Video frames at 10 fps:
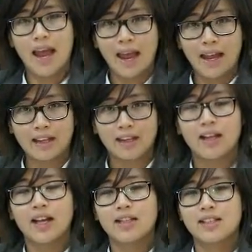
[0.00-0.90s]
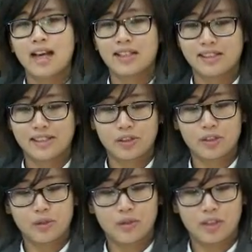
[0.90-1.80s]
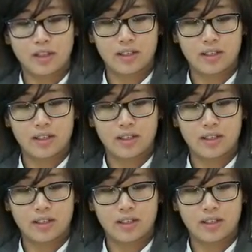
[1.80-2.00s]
and targeted to